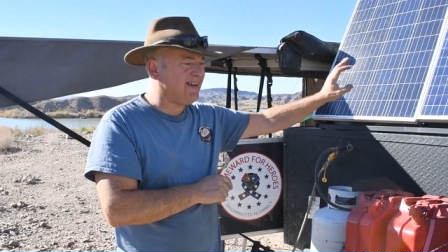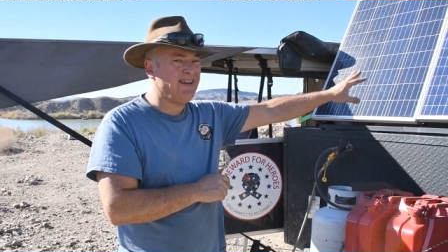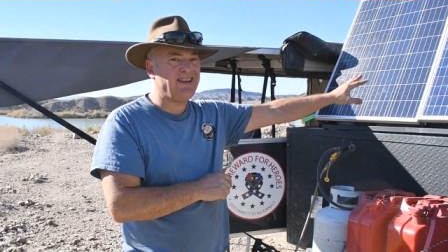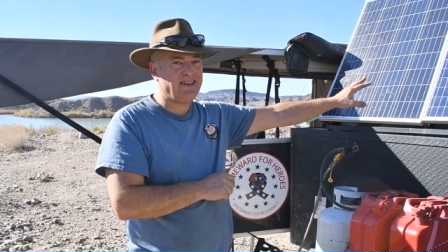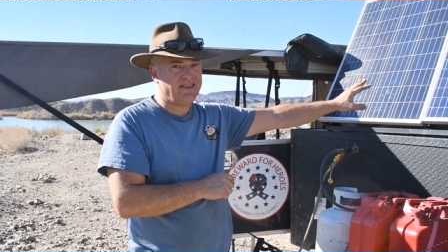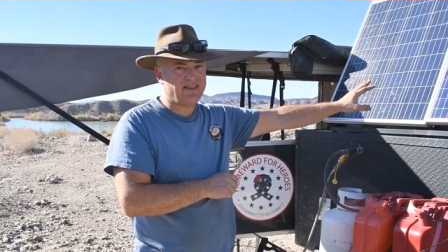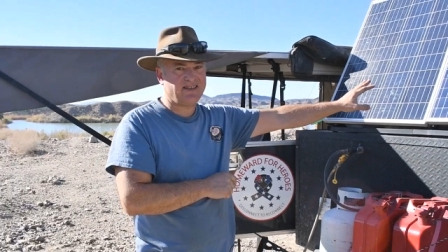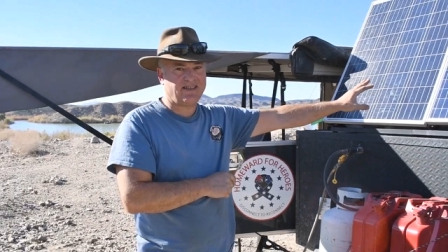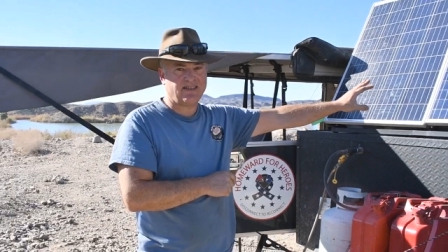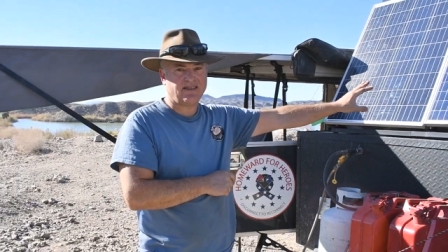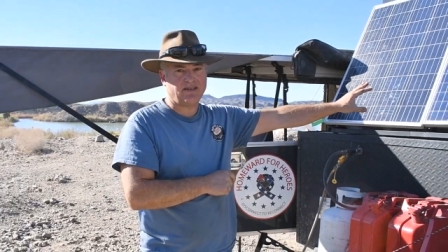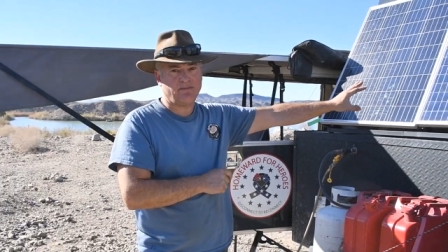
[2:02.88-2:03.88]
into this
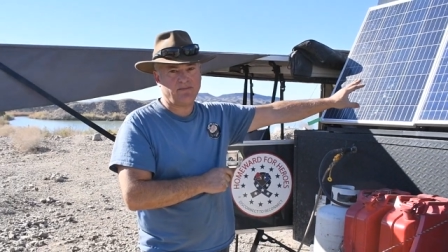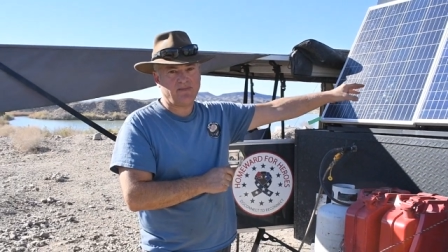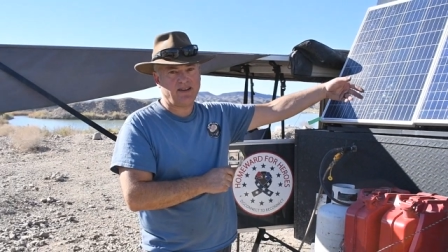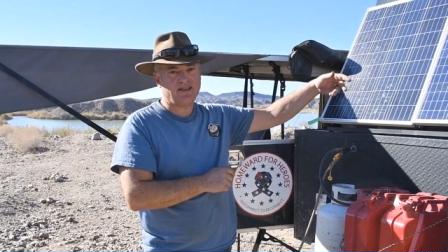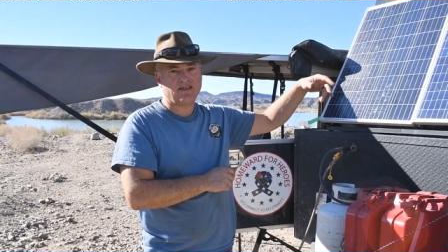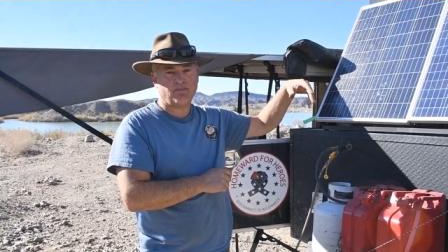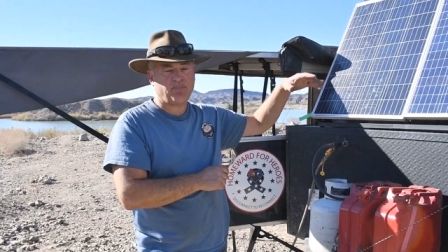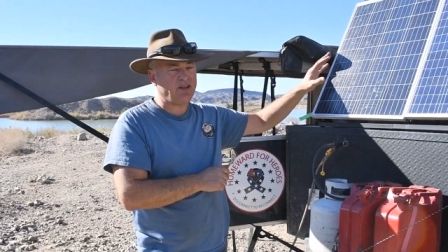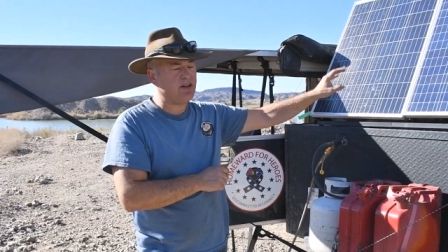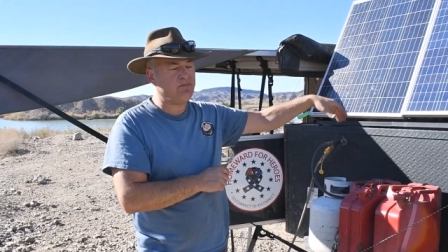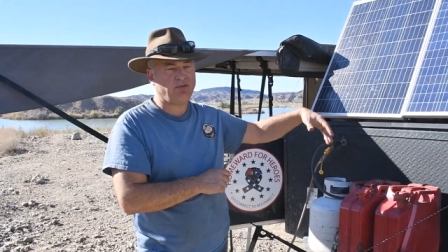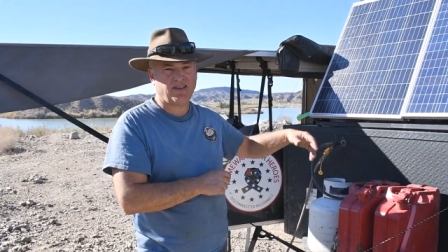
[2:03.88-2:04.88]
system. It's a
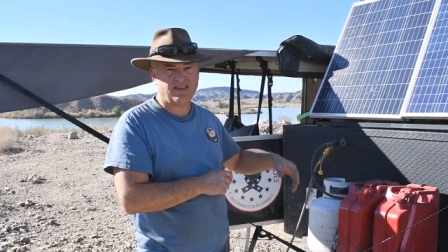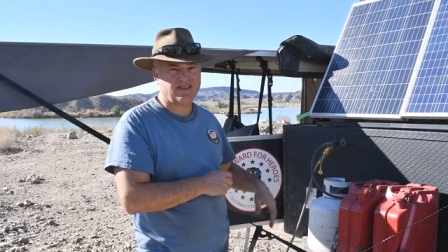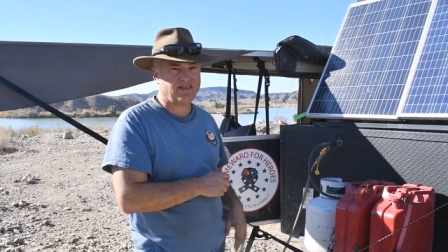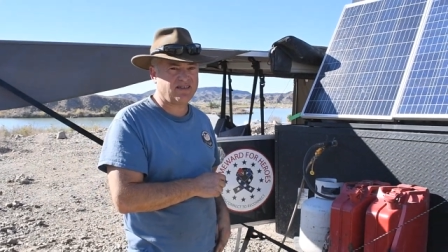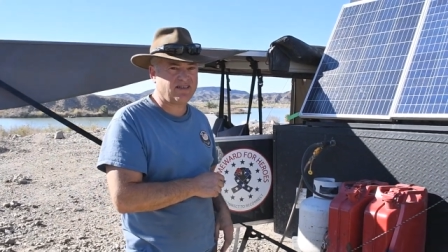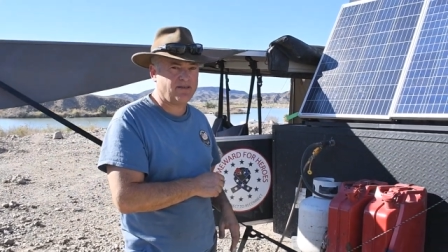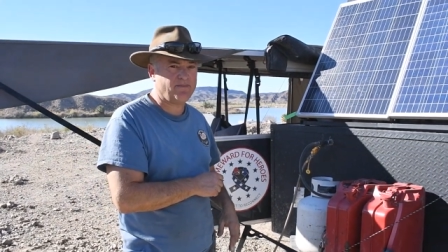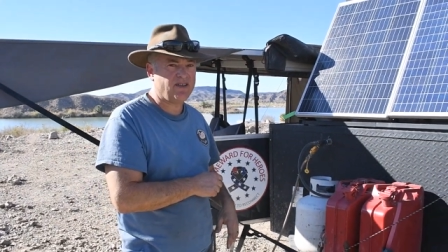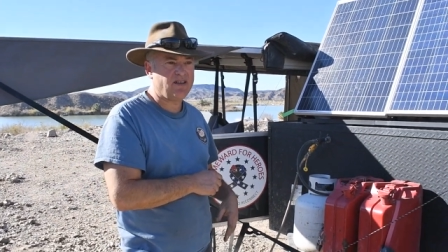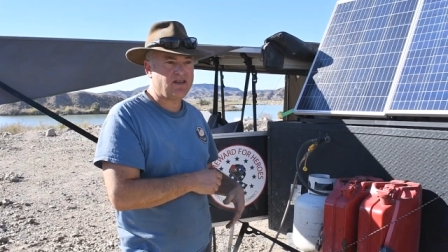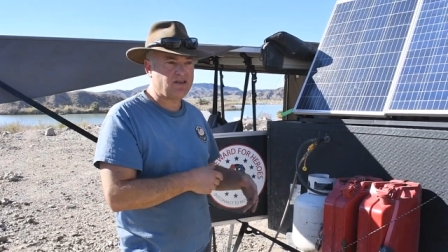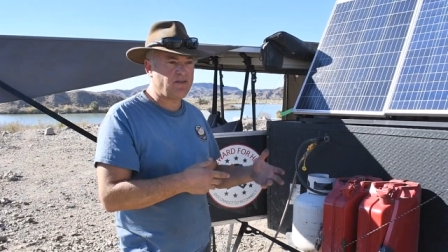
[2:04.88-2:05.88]
plug and play system,
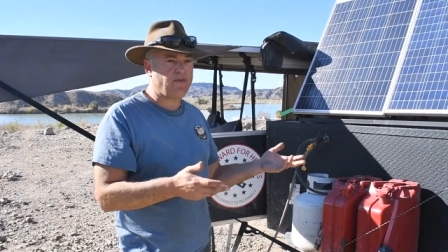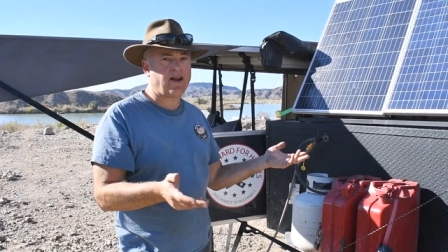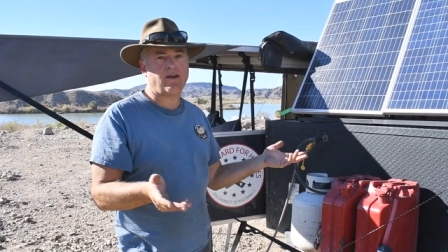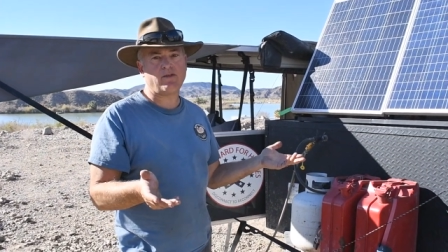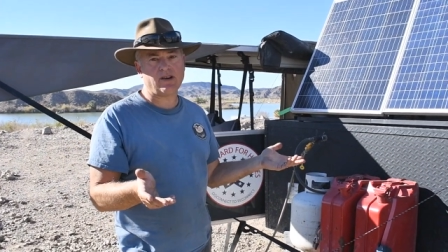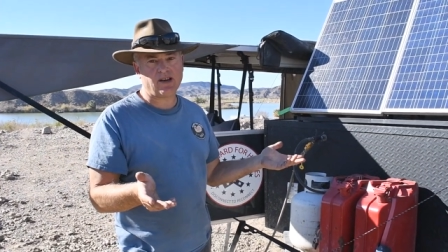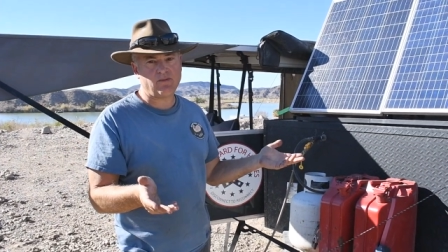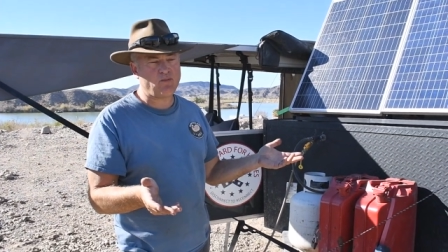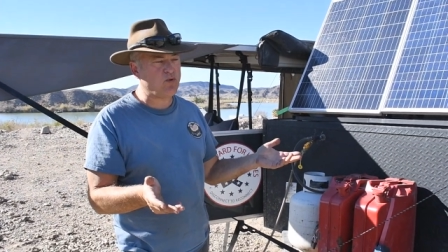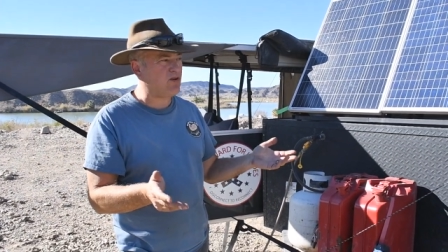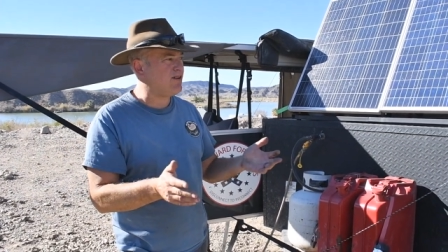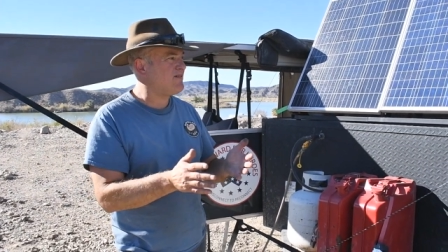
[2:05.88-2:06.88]
so if I ever need
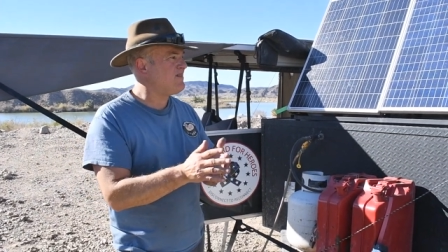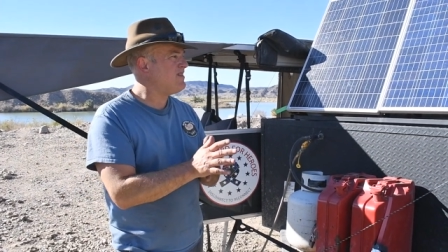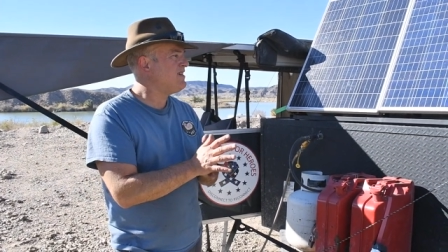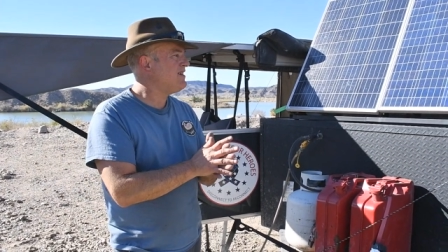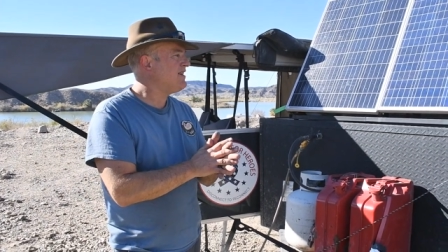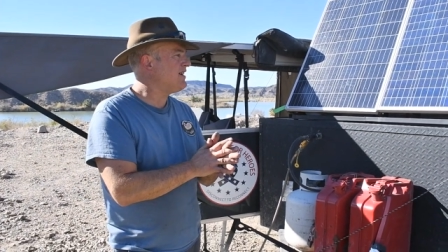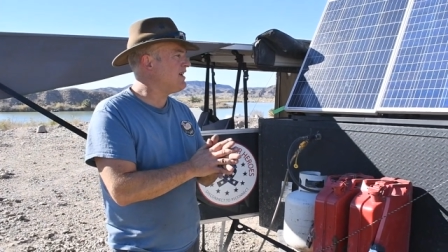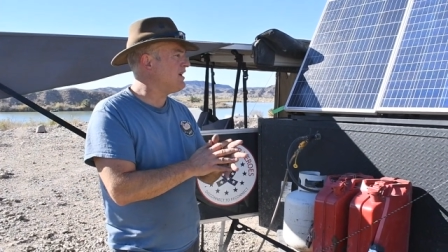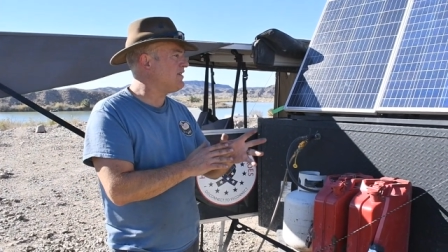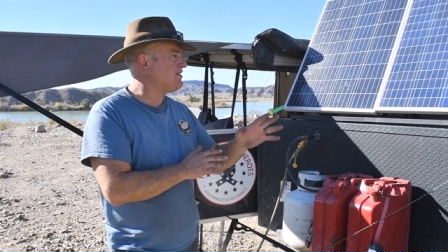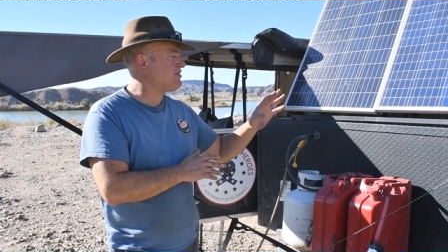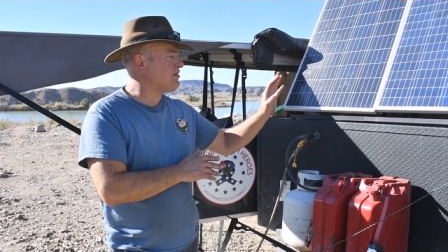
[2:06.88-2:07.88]
more.
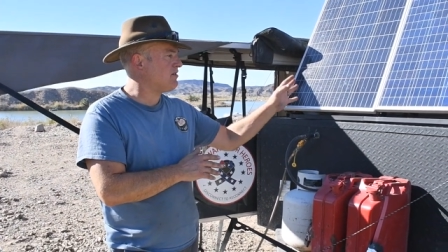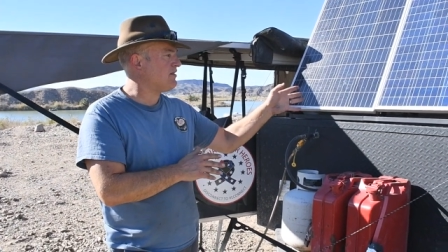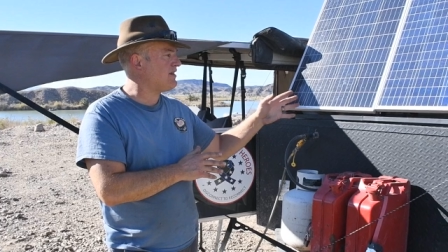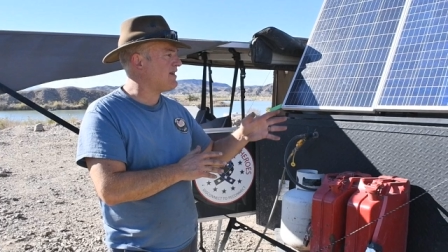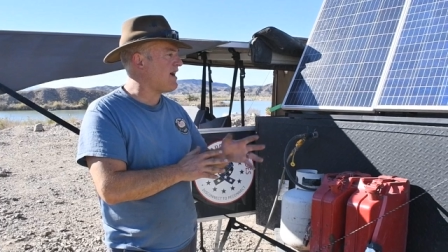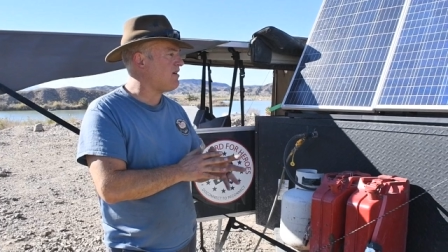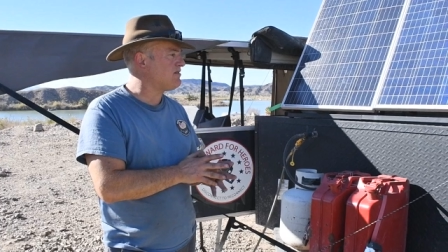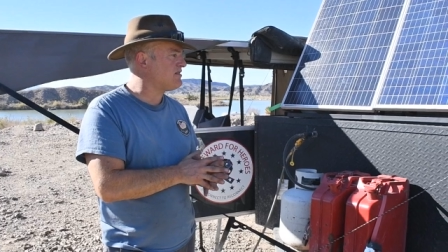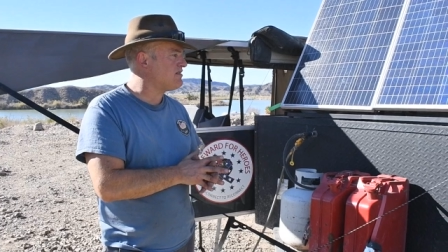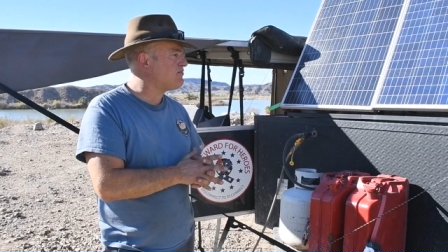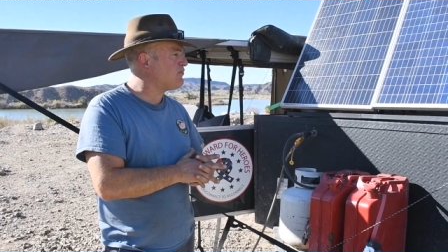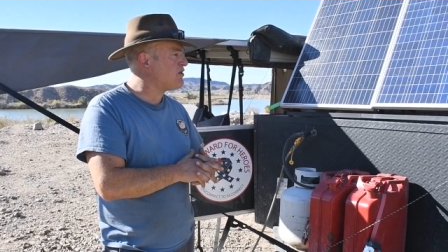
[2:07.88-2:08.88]
Uh, this currently
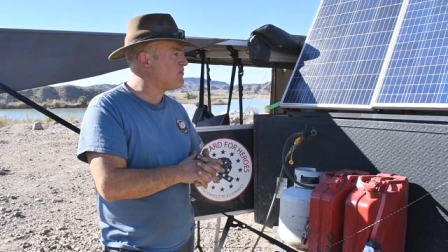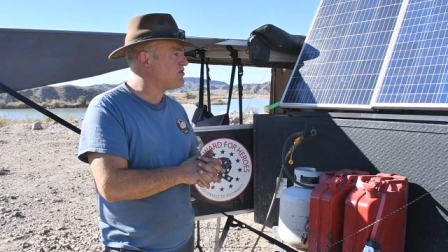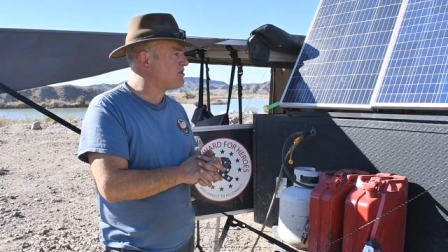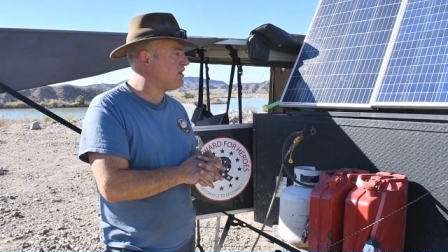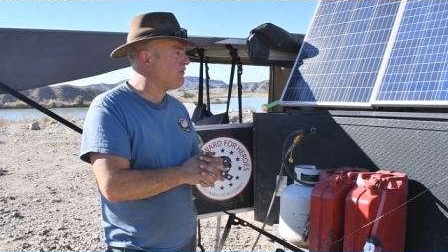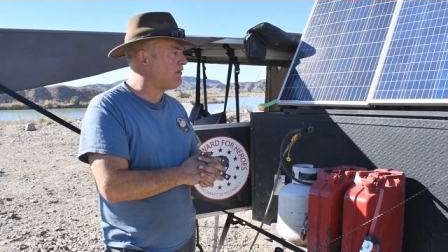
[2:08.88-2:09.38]
houses pretty much all of